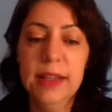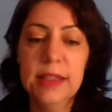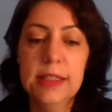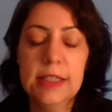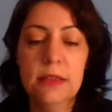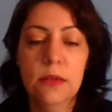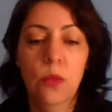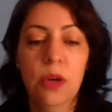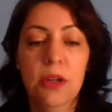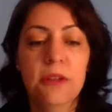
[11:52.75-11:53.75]
And
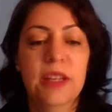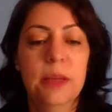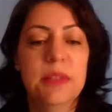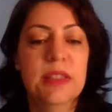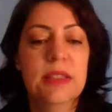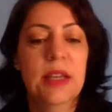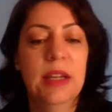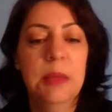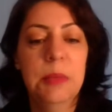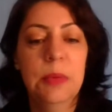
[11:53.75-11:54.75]
one of them is
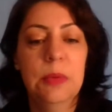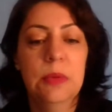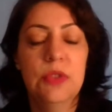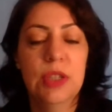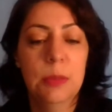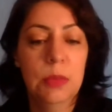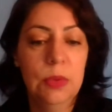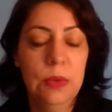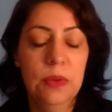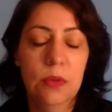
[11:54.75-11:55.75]
Garimpo de
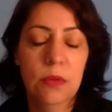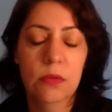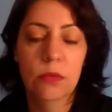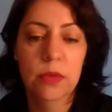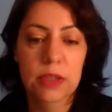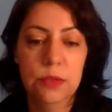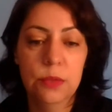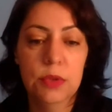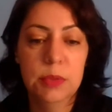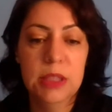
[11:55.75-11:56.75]
Amor, what
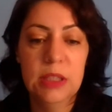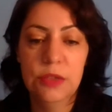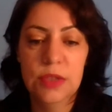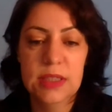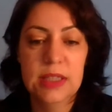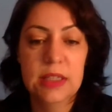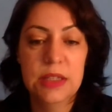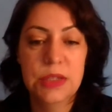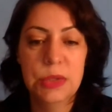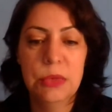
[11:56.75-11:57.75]
would be
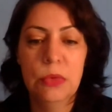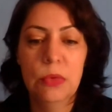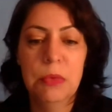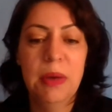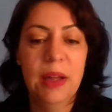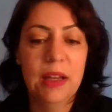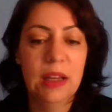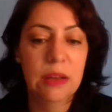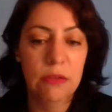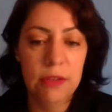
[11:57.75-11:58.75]
translated to
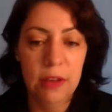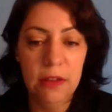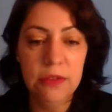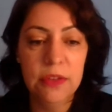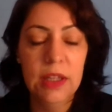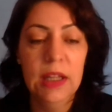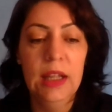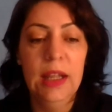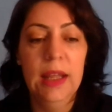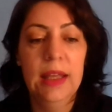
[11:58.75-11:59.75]
Mining of Love.
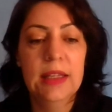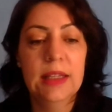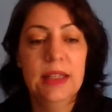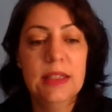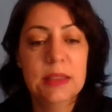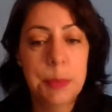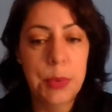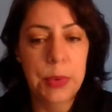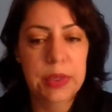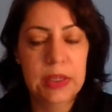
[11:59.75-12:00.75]
And in this
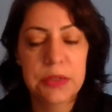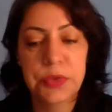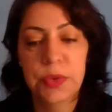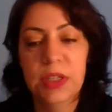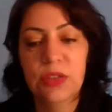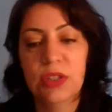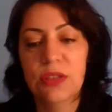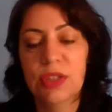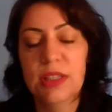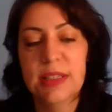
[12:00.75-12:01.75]
book, Joana de
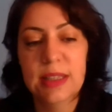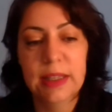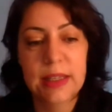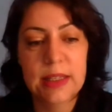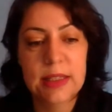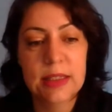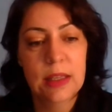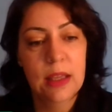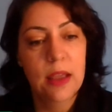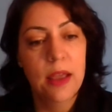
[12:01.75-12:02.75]
Angelis says,
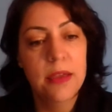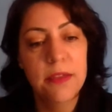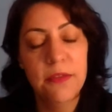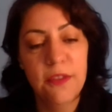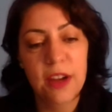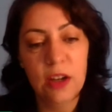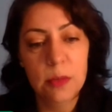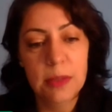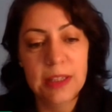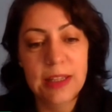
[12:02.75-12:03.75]

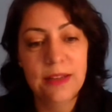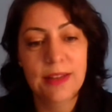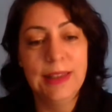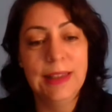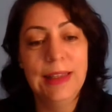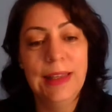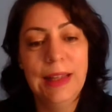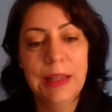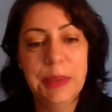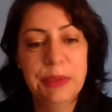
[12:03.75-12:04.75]
invariably, the
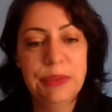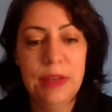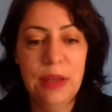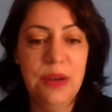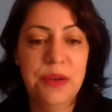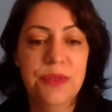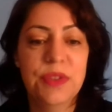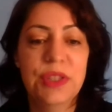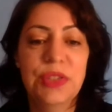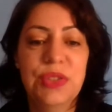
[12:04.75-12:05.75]
lack of love
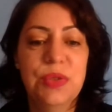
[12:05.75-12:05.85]
is